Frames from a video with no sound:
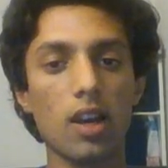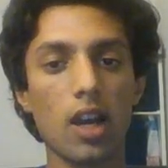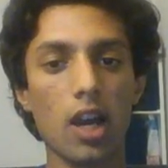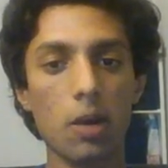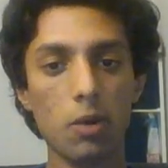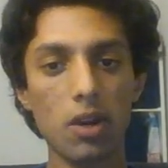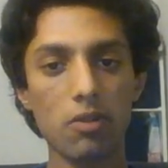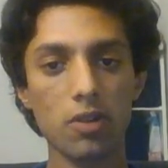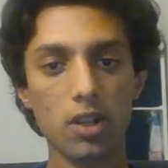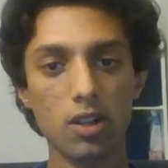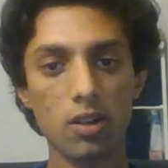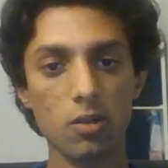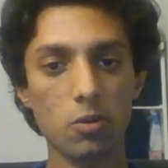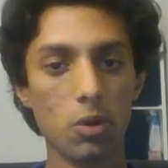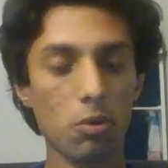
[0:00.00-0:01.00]

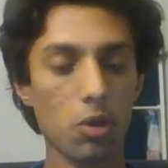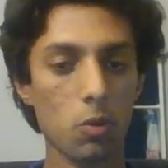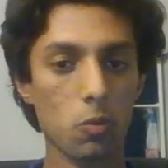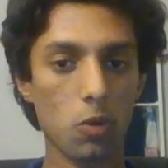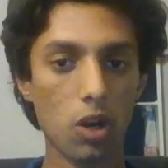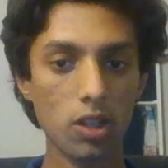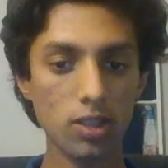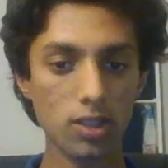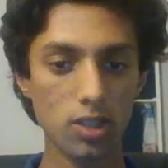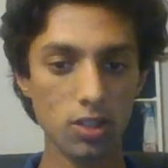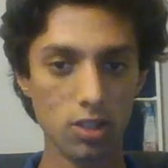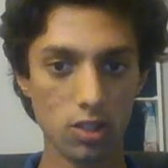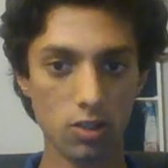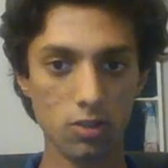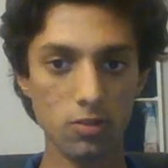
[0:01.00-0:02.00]
However, what we want
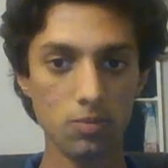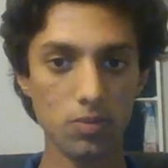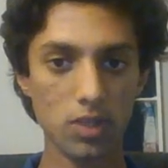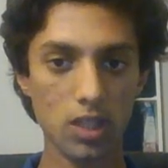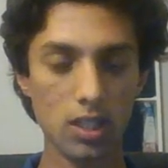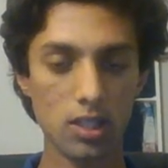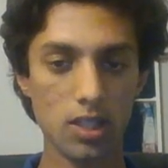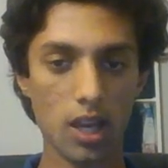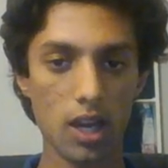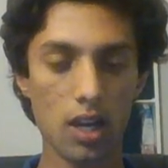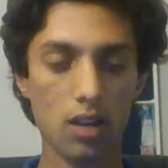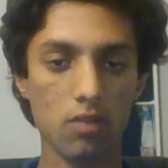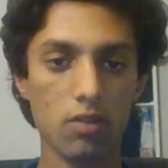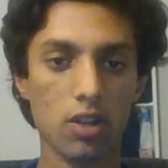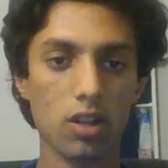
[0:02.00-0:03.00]
to do is
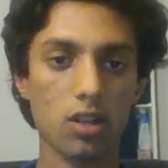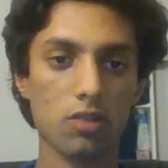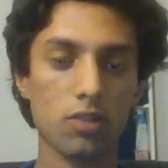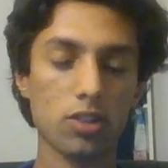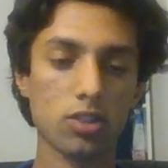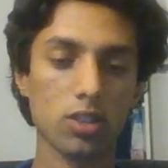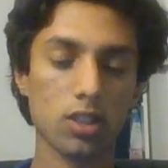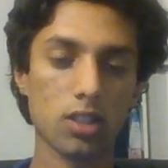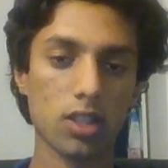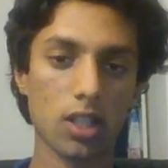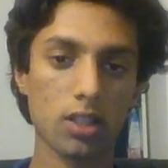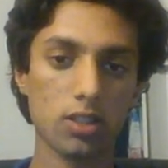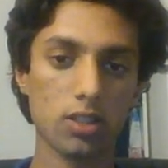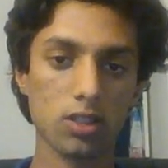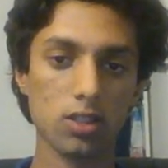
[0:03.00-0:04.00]
have artificial
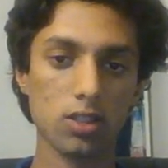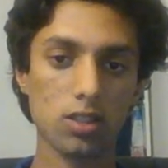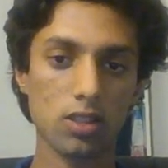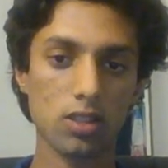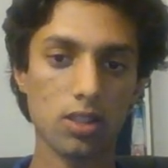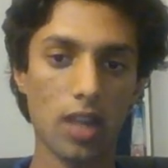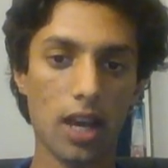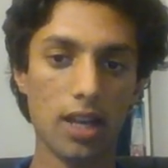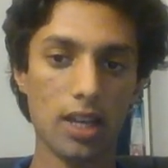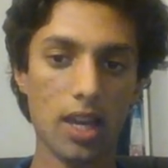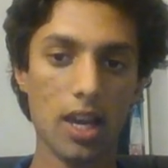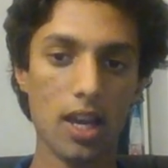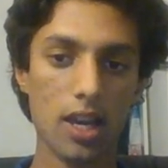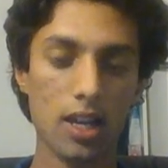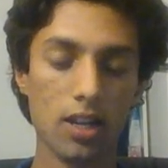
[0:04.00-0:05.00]
intelligence that
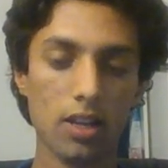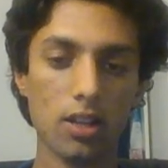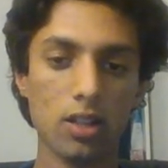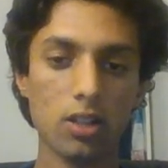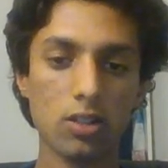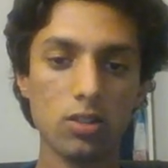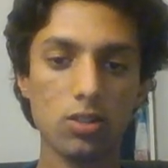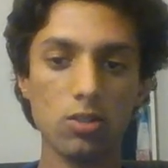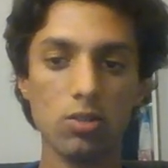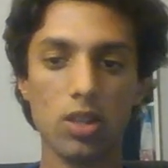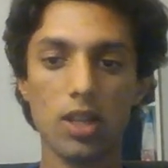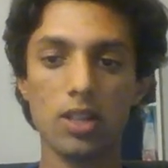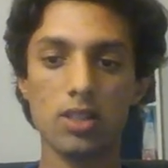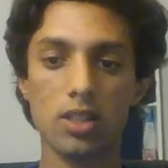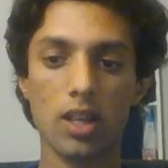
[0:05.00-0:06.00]
can do
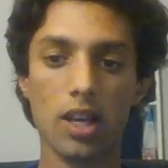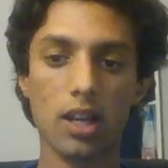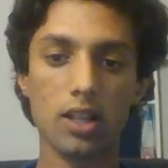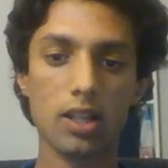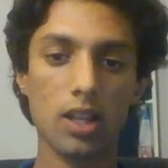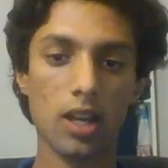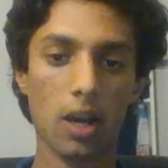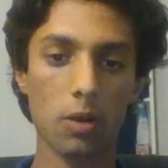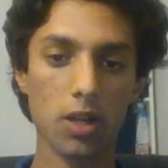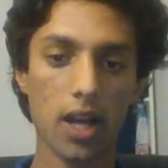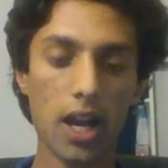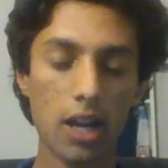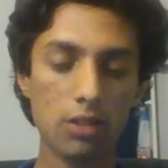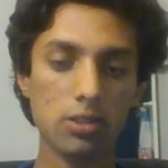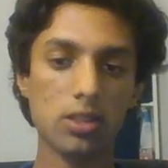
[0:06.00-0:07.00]
things like clean our
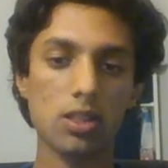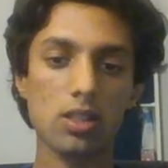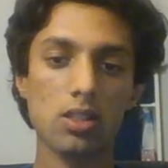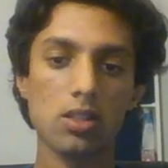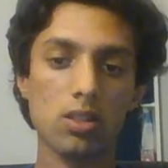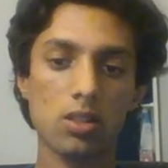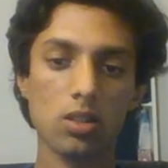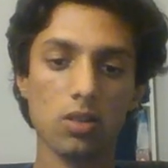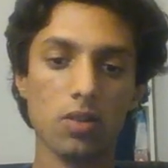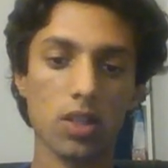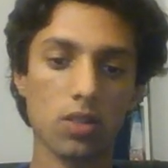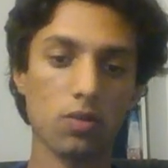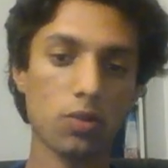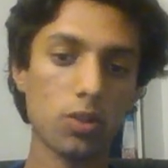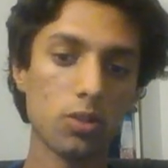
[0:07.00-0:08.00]
houses, serve
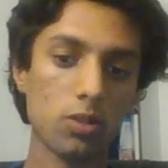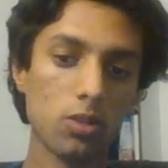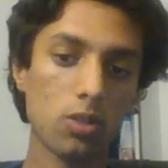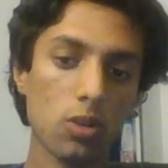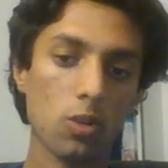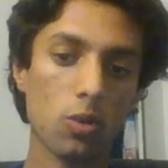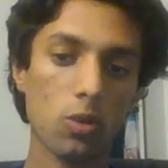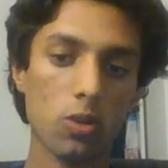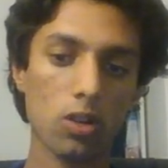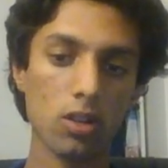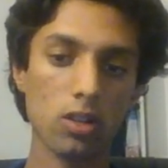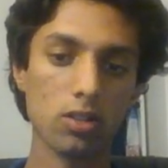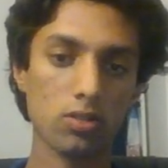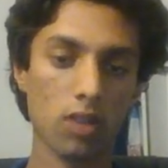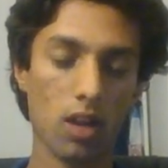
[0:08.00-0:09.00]
us food,
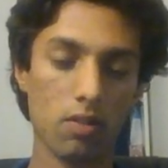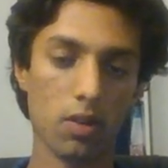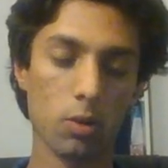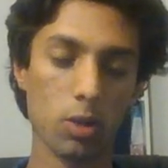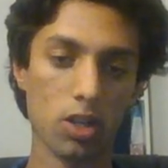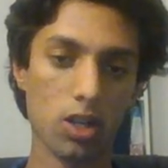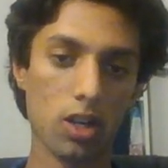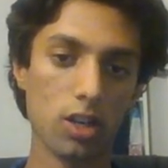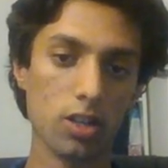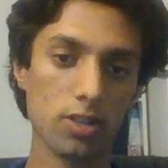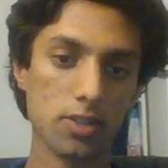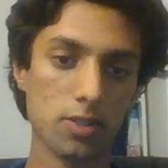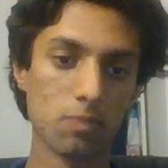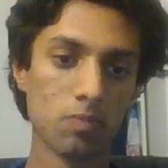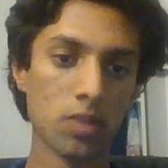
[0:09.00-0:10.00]
or drive our
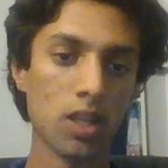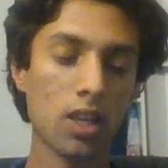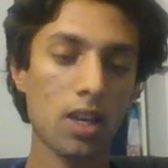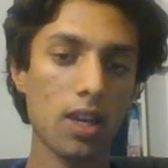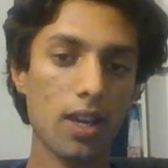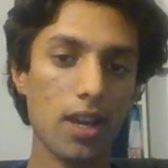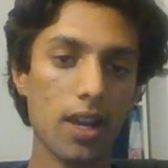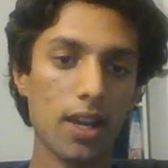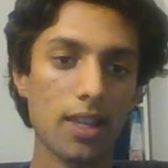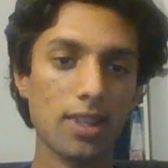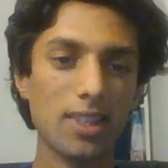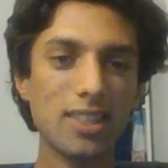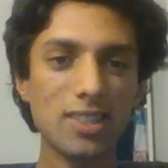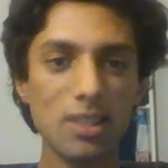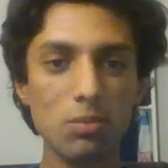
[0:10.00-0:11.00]
cars.
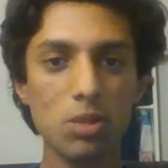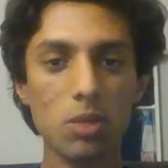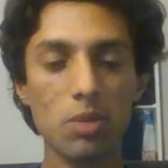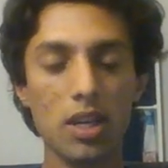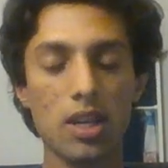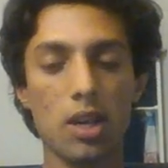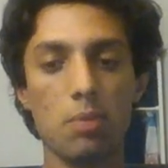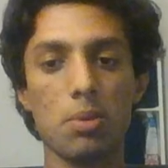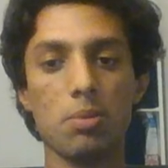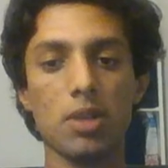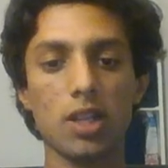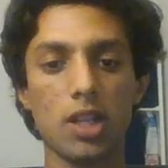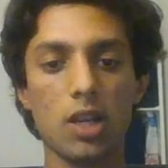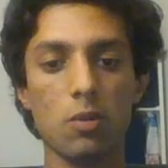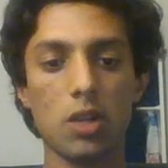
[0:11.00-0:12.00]
And this seems to be a
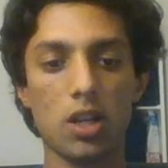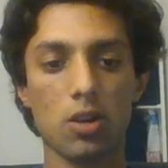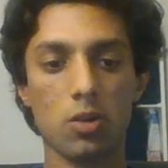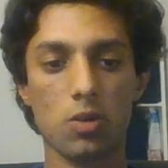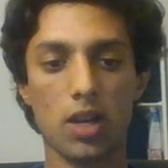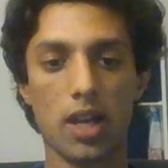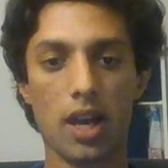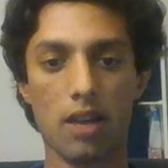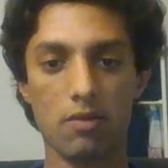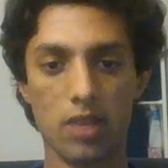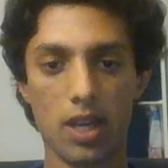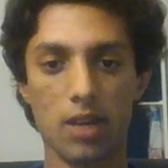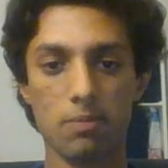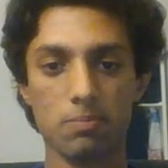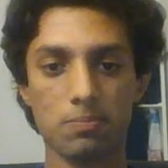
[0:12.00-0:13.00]
capability we don't quite have
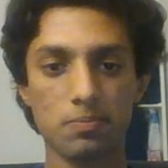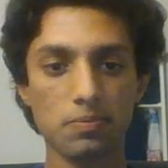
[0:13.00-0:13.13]
yet.